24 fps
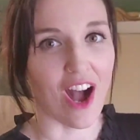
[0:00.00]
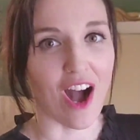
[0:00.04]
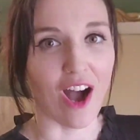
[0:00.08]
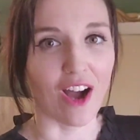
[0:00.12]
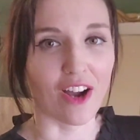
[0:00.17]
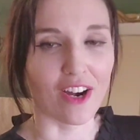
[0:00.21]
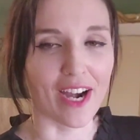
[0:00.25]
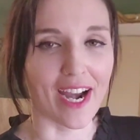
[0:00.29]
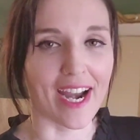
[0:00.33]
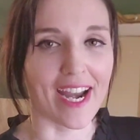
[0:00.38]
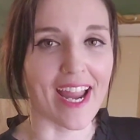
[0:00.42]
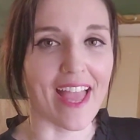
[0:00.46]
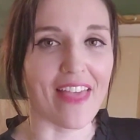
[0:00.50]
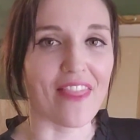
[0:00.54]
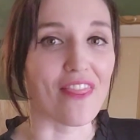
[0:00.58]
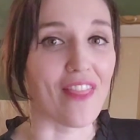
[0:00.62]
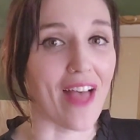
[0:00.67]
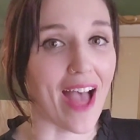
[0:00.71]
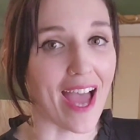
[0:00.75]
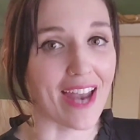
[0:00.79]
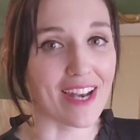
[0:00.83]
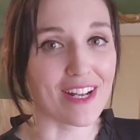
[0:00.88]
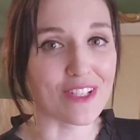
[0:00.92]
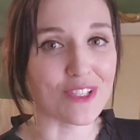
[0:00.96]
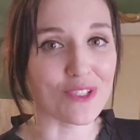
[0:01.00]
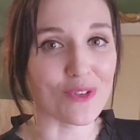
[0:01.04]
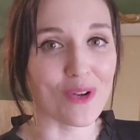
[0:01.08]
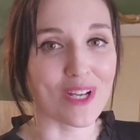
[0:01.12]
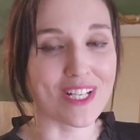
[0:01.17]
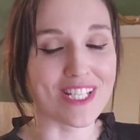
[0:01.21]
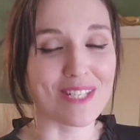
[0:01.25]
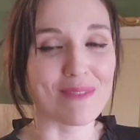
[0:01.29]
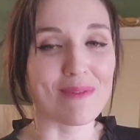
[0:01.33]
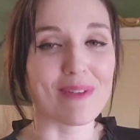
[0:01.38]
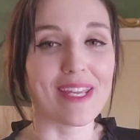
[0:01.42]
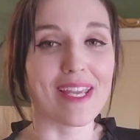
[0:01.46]
Alright, that is
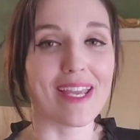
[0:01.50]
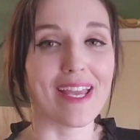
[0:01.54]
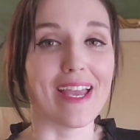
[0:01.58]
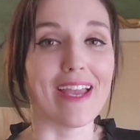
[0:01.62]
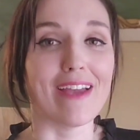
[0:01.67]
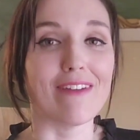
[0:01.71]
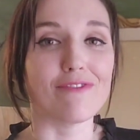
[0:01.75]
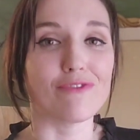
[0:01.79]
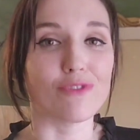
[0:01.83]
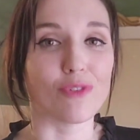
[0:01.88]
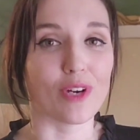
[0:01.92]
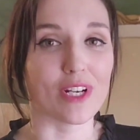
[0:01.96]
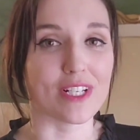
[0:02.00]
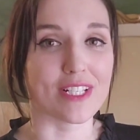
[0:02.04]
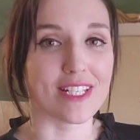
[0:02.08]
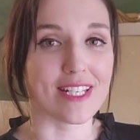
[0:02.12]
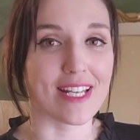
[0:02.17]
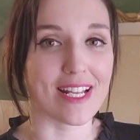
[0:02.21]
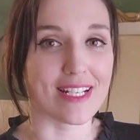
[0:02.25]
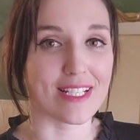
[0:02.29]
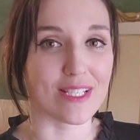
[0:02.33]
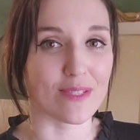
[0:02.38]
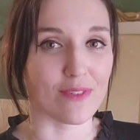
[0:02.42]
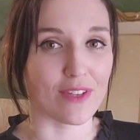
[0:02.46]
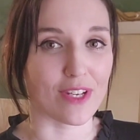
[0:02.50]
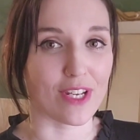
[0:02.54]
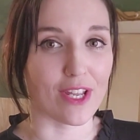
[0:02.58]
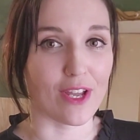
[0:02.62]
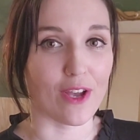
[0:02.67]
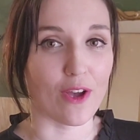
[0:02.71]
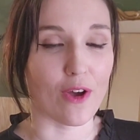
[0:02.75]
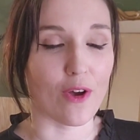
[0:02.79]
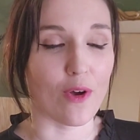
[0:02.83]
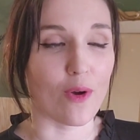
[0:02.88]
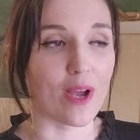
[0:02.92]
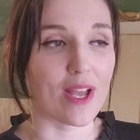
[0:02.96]
going to be it for today's
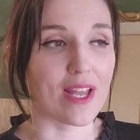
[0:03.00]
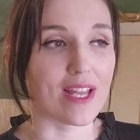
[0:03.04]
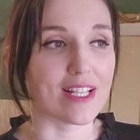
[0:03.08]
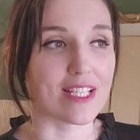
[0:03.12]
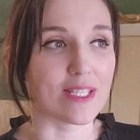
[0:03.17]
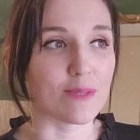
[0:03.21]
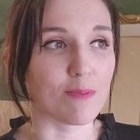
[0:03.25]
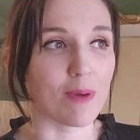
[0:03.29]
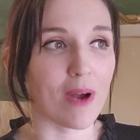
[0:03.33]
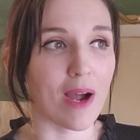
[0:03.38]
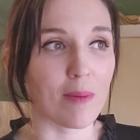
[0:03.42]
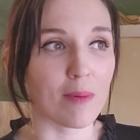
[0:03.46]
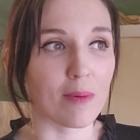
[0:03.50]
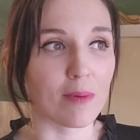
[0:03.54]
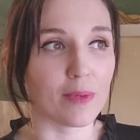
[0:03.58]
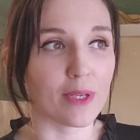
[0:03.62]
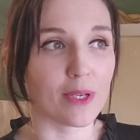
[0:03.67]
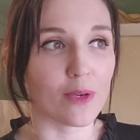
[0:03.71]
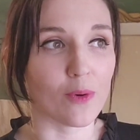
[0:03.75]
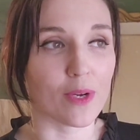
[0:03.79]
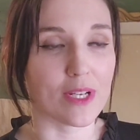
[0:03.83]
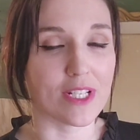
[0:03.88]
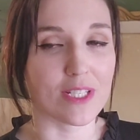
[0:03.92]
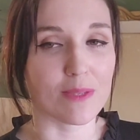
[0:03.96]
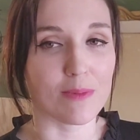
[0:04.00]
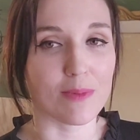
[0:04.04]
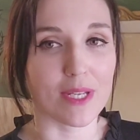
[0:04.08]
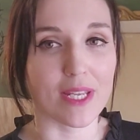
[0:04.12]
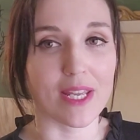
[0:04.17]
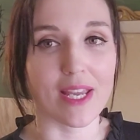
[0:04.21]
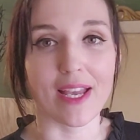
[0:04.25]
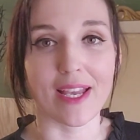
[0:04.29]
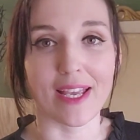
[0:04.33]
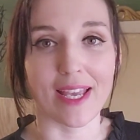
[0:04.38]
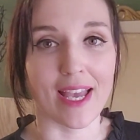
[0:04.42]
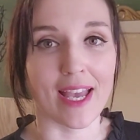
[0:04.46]
video. It's probably going to
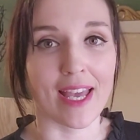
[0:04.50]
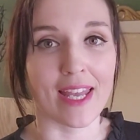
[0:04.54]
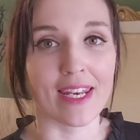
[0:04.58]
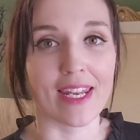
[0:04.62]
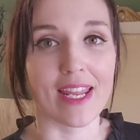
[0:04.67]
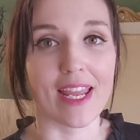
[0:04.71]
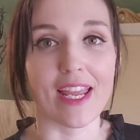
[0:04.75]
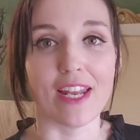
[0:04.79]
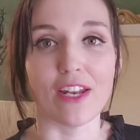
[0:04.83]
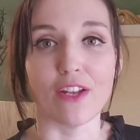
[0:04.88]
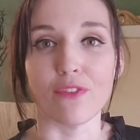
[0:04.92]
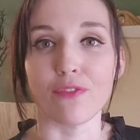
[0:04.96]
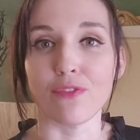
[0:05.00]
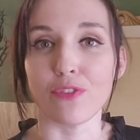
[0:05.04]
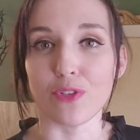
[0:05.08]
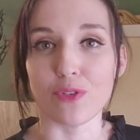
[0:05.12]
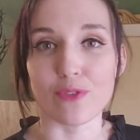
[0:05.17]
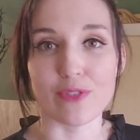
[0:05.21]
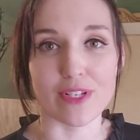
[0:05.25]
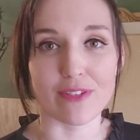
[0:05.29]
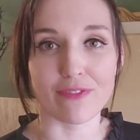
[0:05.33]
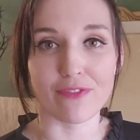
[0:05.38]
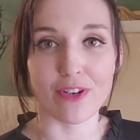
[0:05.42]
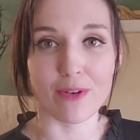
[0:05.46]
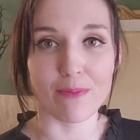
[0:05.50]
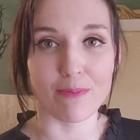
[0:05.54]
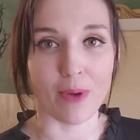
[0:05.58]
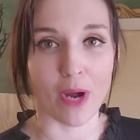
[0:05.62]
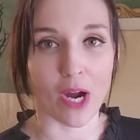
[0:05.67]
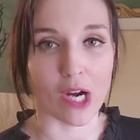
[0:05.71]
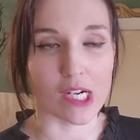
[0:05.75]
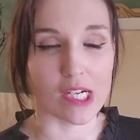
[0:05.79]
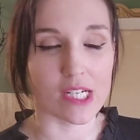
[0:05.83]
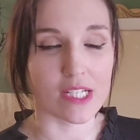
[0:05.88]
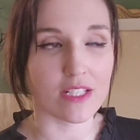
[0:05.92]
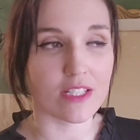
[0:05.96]
be, again, in a few different
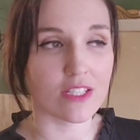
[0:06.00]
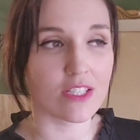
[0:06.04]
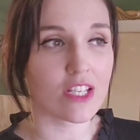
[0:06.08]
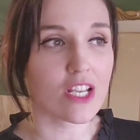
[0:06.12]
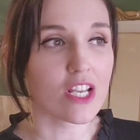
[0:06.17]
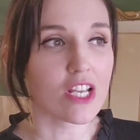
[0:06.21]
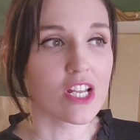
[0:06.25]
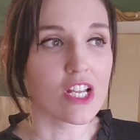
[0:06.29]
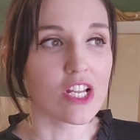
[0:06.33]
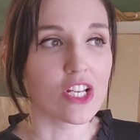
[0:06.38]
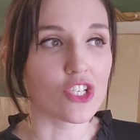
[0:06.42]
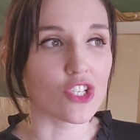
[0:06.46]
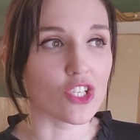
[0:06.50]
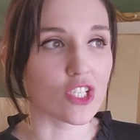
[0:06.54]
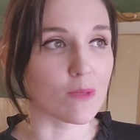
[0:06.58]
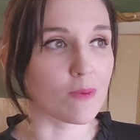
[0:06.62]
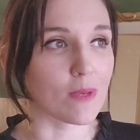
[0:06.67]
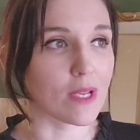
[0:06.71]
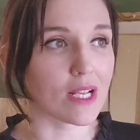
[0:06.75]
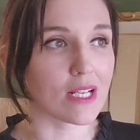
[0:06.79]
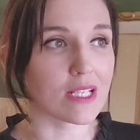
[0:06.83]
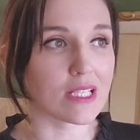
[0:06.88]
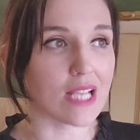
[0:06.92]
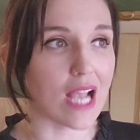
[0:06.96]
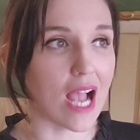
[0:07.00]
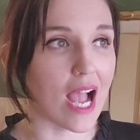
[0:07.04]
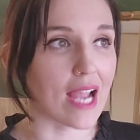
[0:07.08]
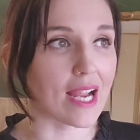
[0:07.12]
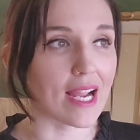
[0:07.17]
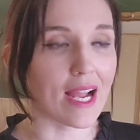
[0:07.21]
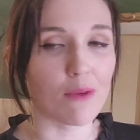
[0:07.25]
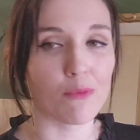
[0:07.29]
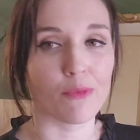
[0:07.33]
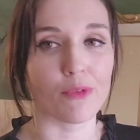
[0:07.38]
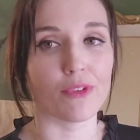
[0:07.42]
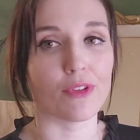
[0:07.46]
parts, just because I
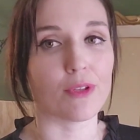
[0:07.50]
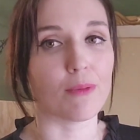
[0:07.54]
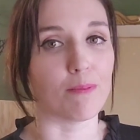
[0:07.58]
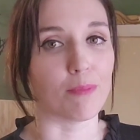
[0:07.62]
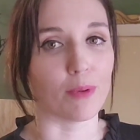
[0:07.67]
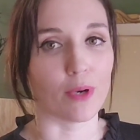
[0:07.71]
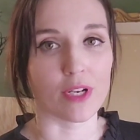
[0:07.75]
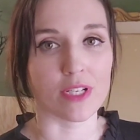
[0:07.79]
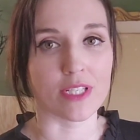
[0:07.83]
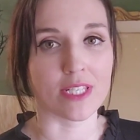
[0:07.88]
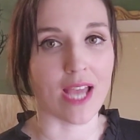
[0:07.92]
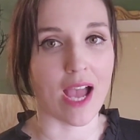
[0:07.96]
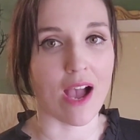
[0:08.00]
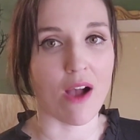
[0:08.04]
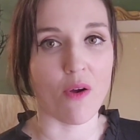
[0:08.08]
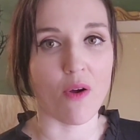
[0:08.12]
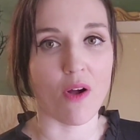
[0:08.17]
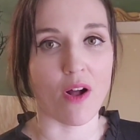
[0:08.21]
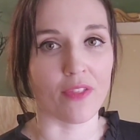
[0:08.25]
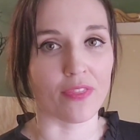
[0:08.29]
got really burnt out